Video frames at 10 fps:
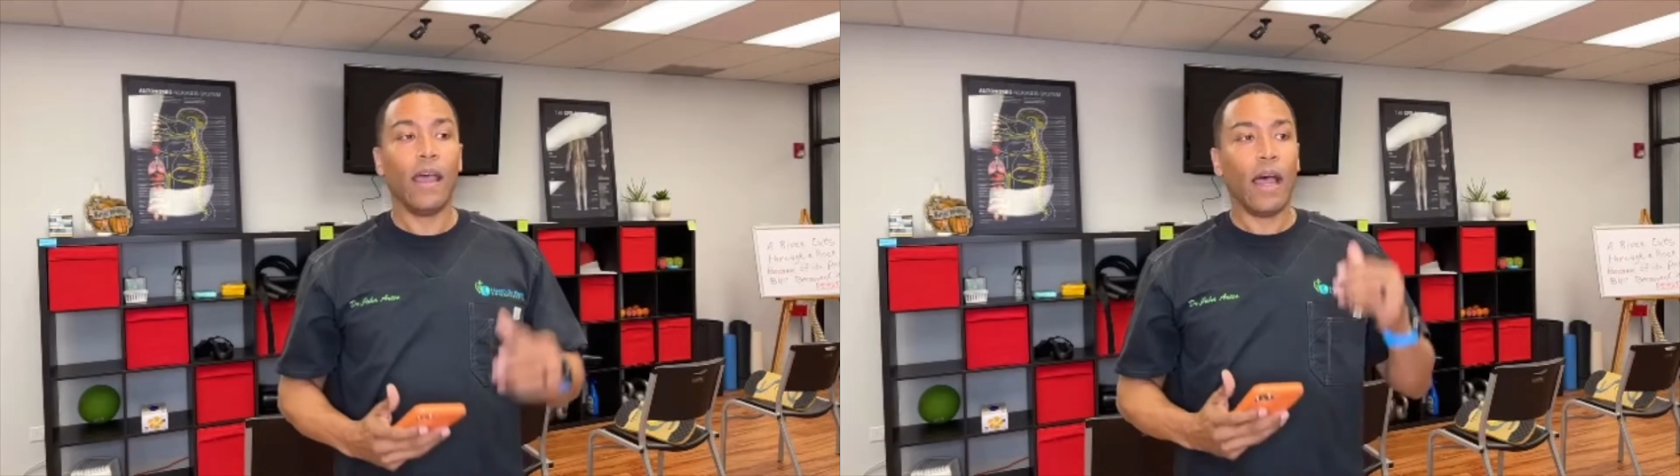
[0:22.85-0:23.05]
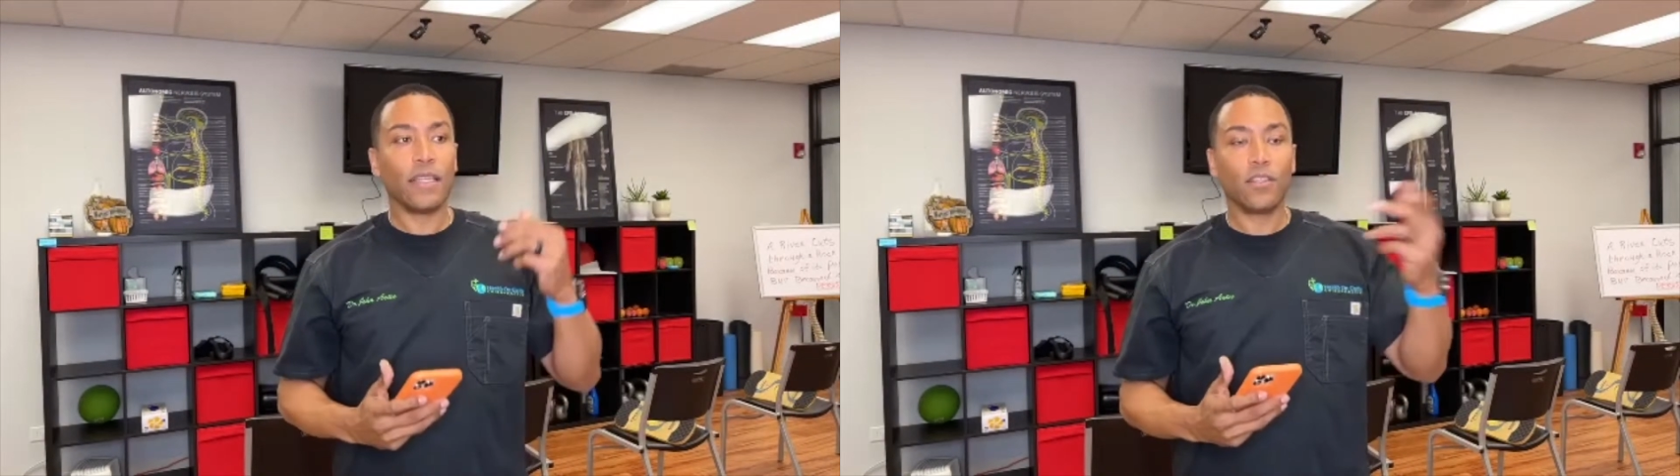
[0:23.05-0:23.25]

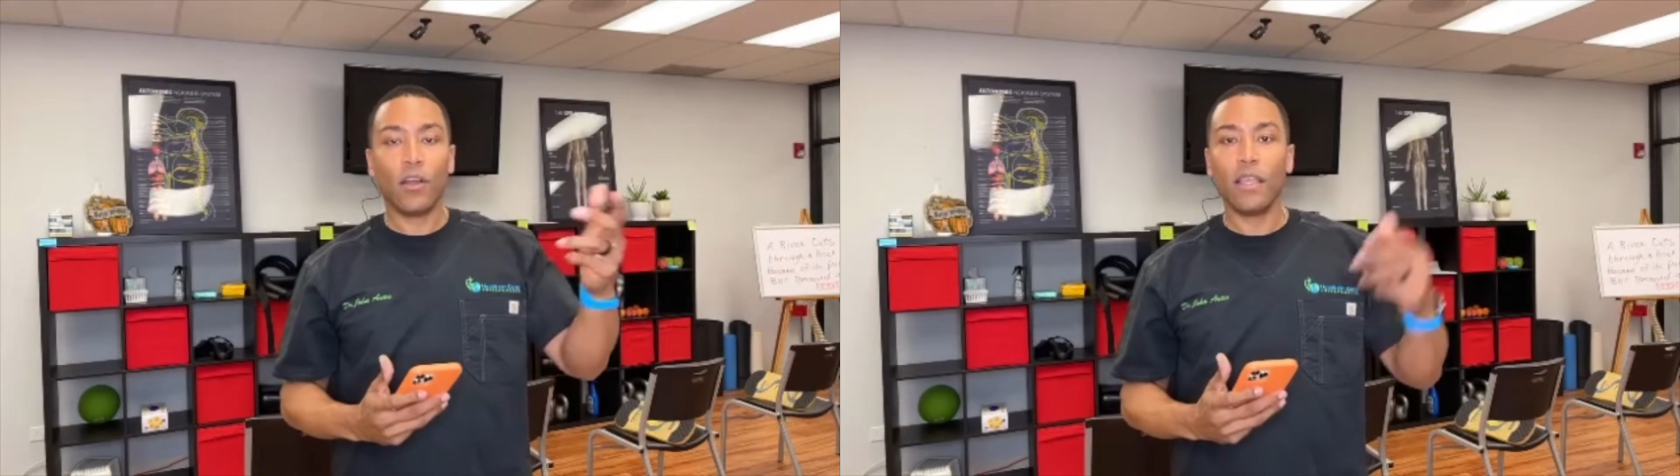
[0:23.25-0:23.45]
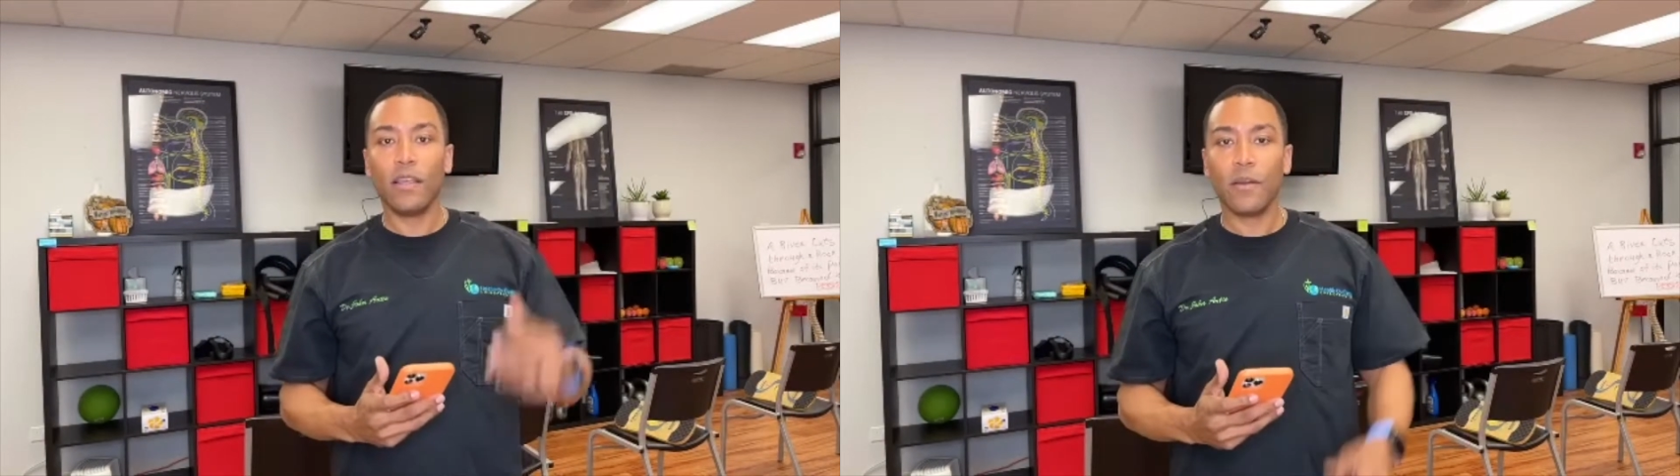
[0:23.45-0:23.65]
I saw
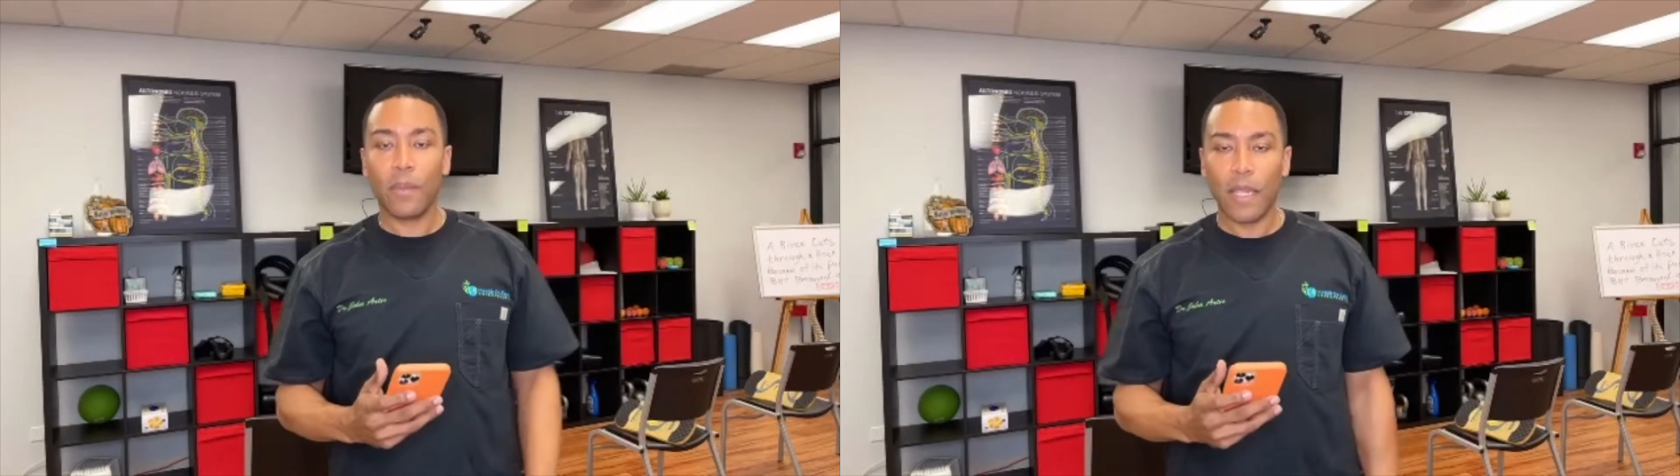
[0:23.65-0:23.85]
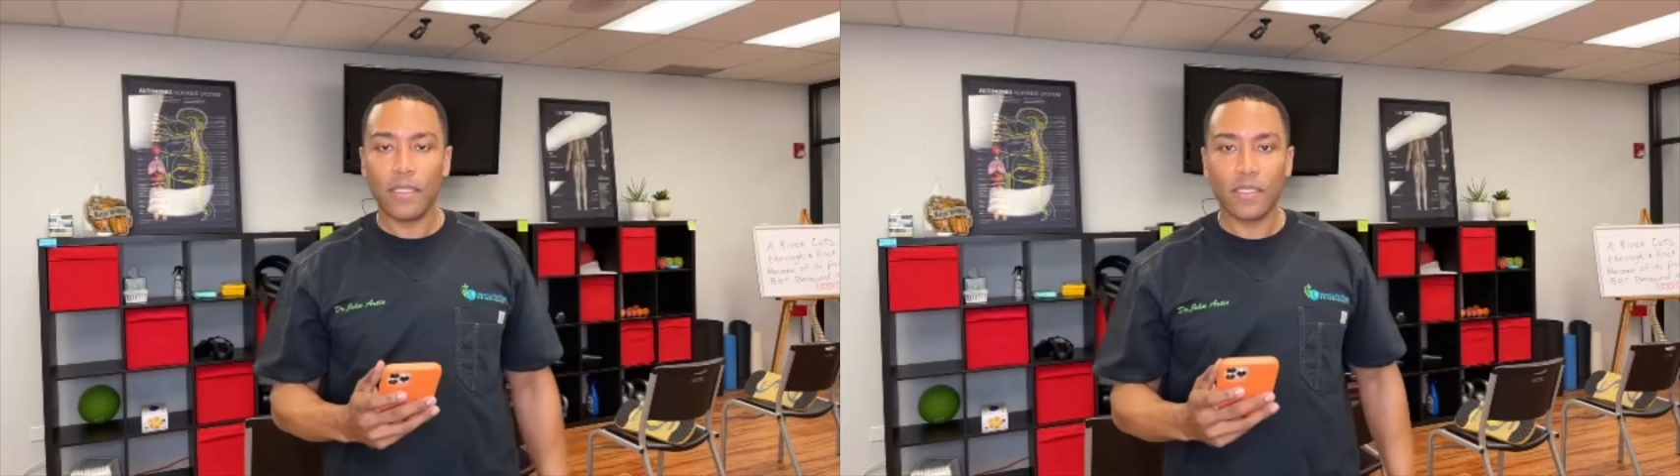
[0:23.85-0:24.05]
a young
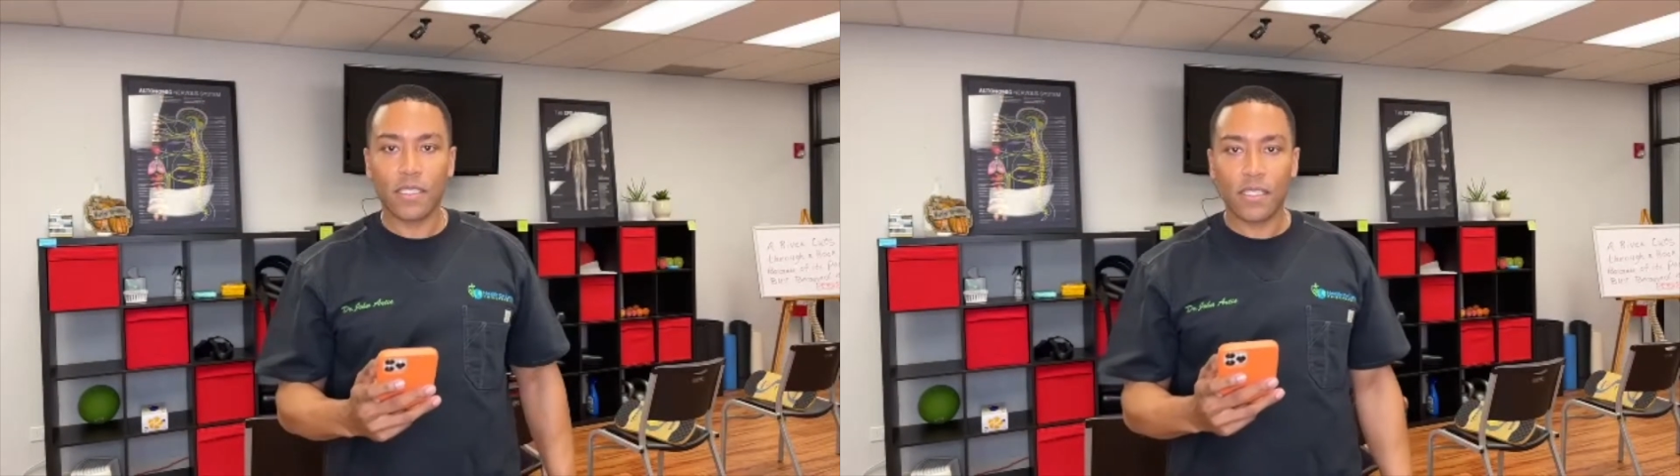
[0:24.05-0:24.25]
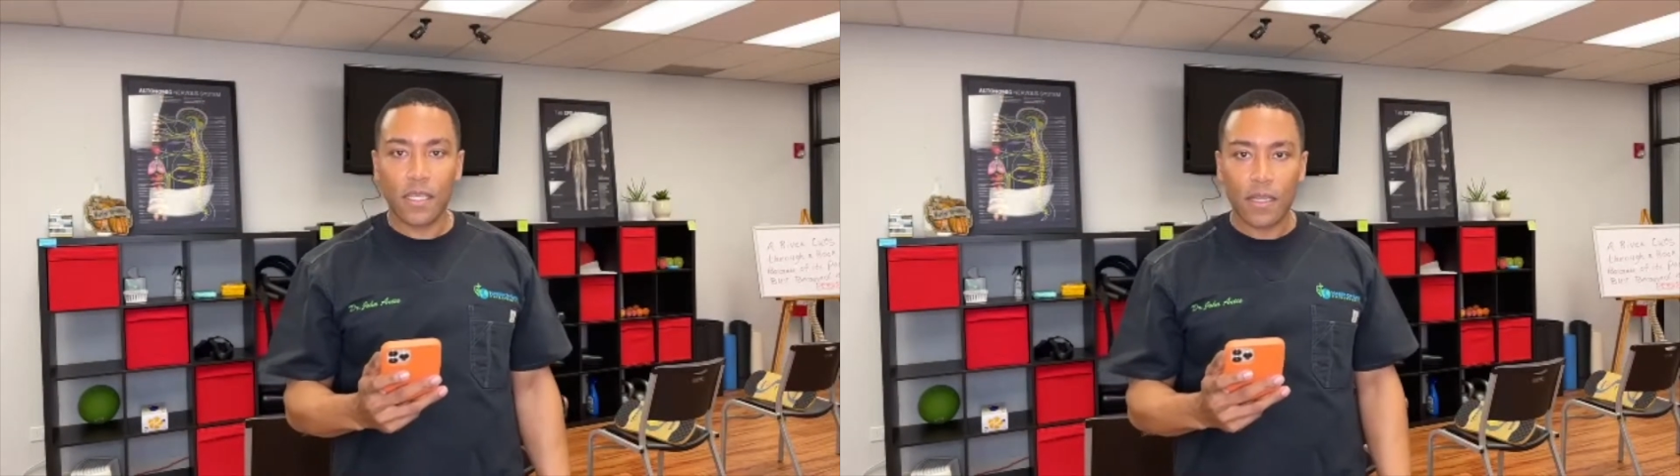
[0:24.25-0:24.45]
patient
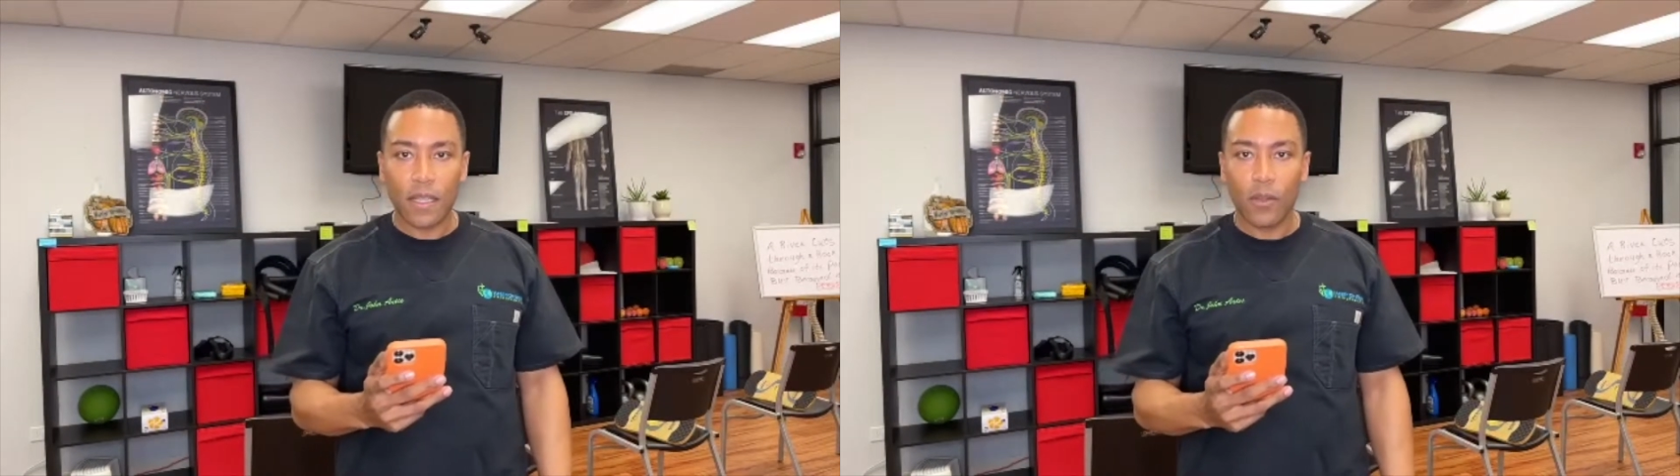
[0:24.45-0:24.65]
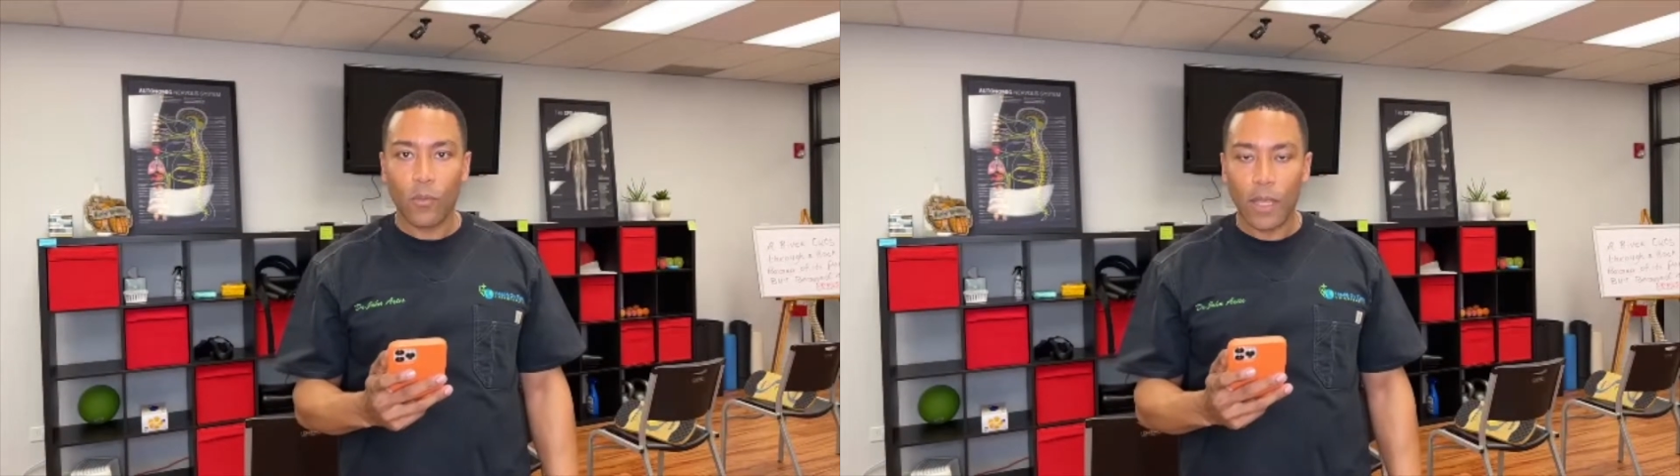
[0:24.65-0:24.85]
just sitting in
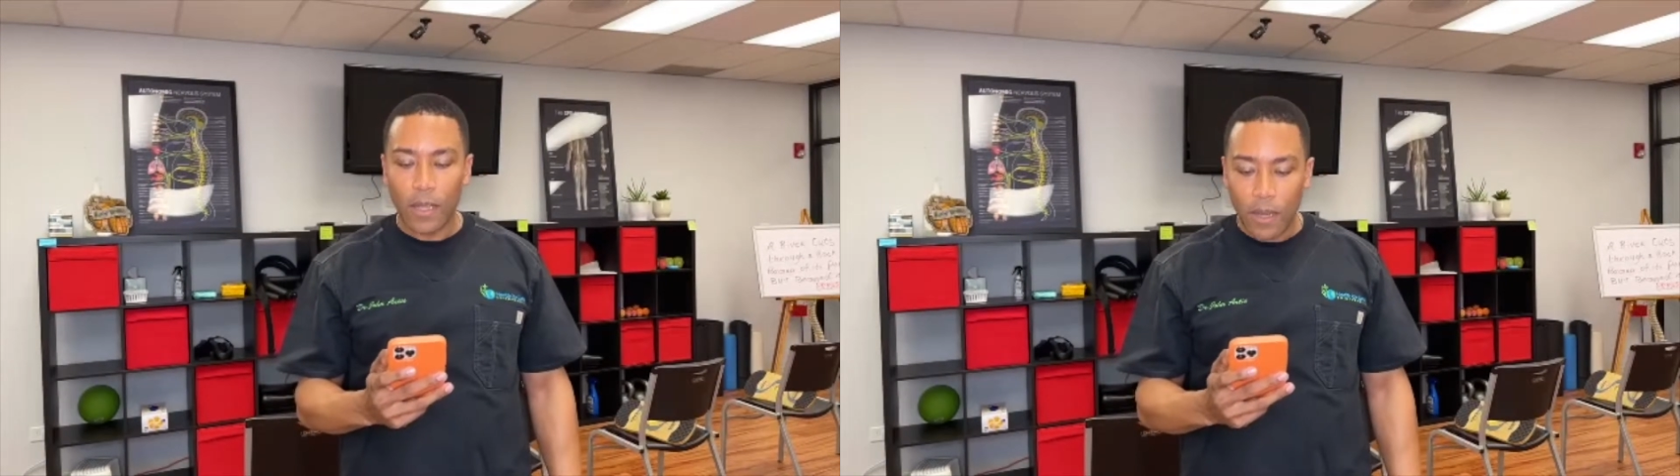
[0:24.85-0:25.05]
the waiting